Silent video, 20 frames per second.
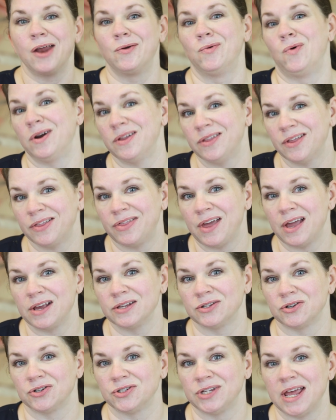And one of the
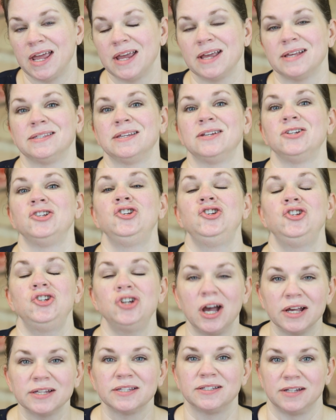things they're saying is it
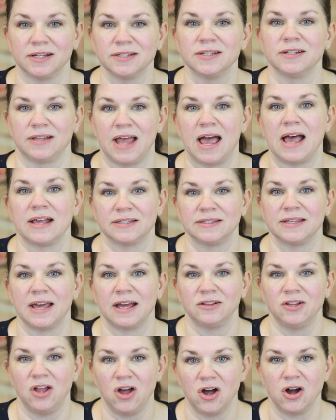just doesn't last
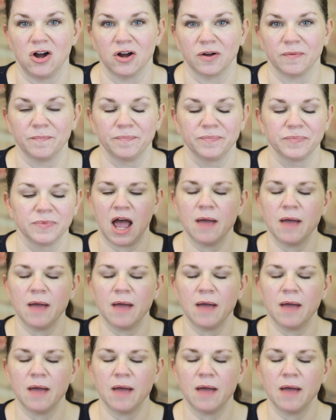that long.